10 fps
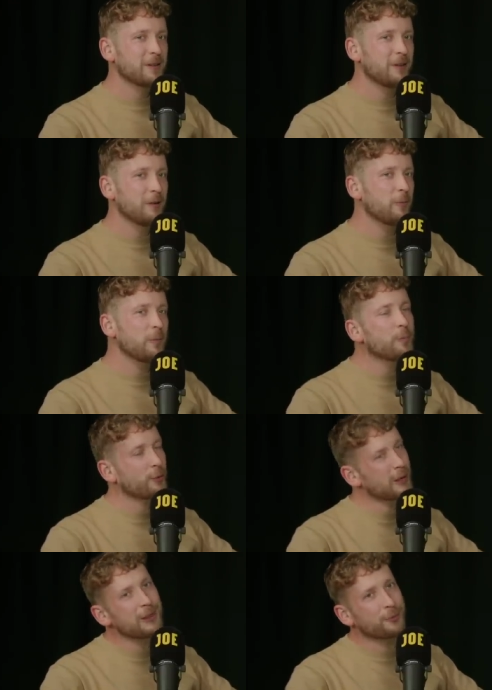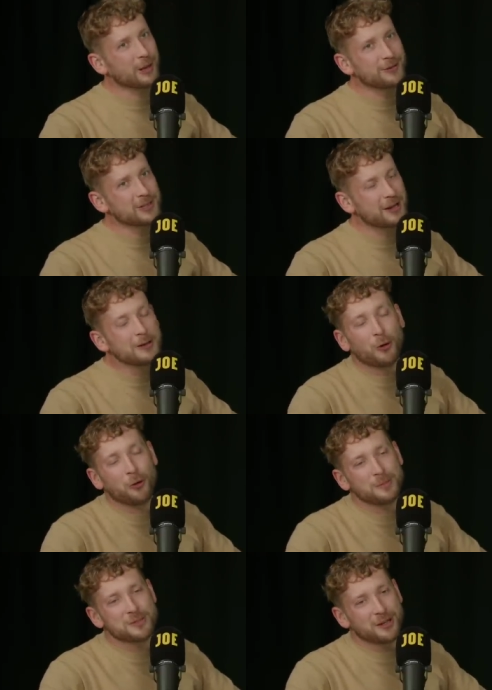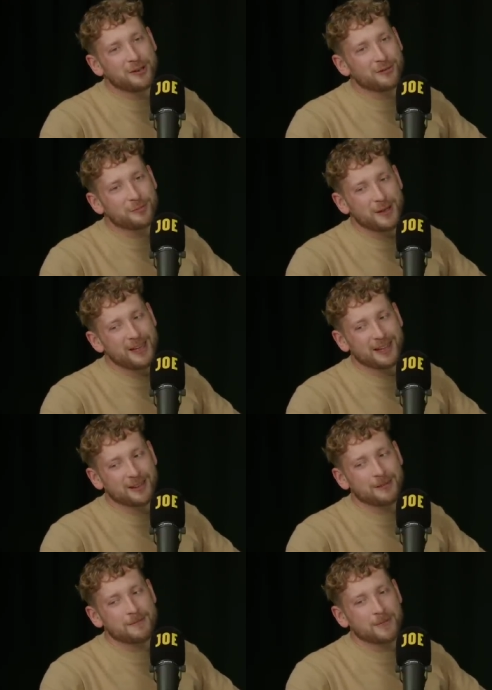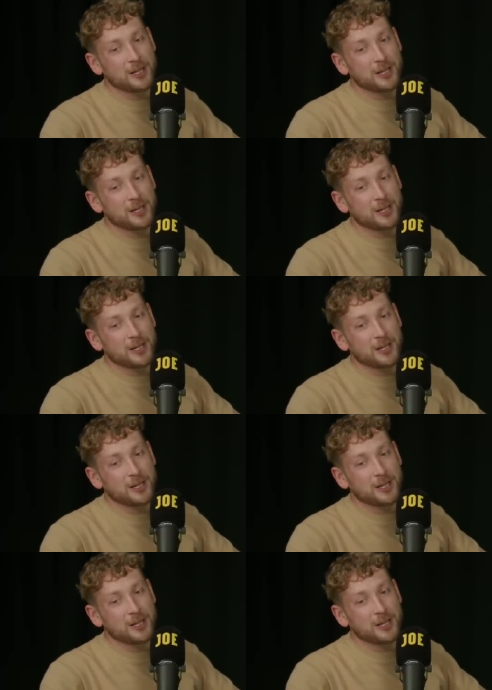the previous like norms of being,